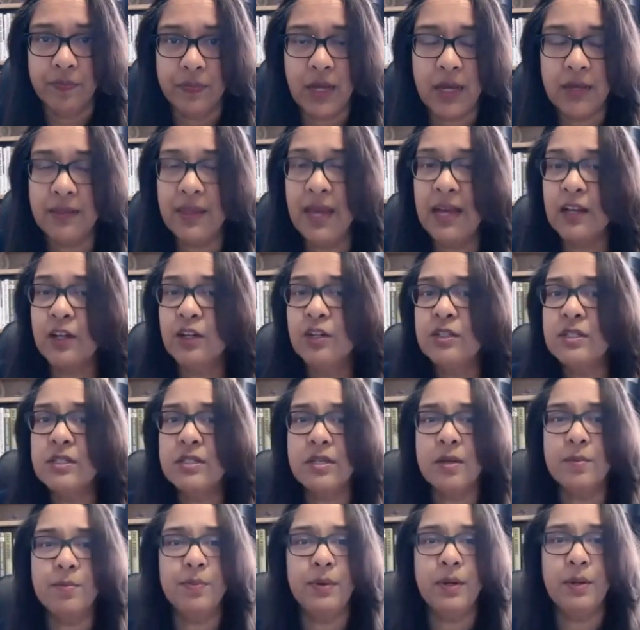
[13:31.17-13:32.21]
And that could
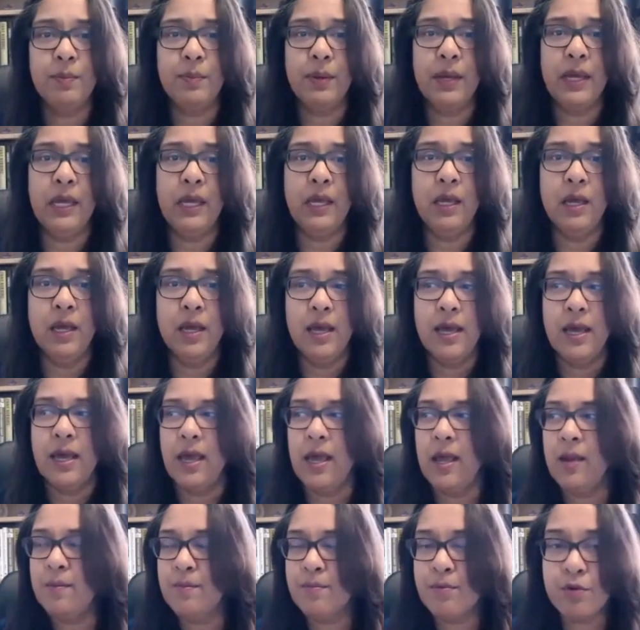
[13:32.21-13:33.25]
simply be
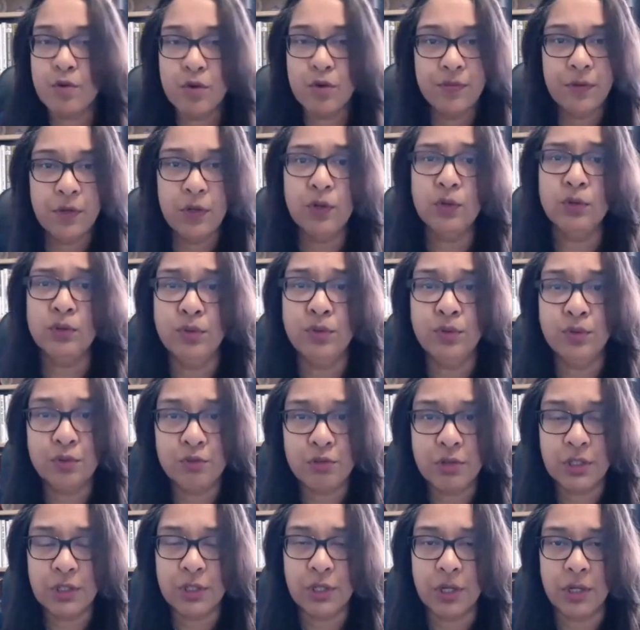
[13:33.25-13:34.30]
improving your
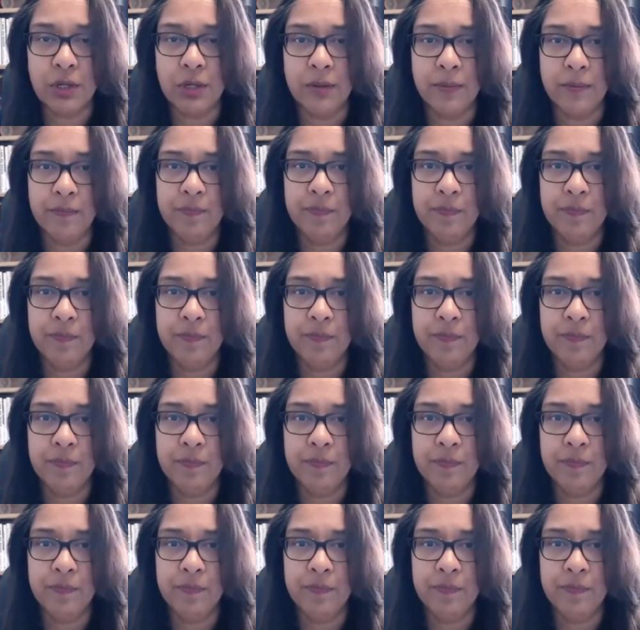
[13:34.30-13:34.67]
nutrition,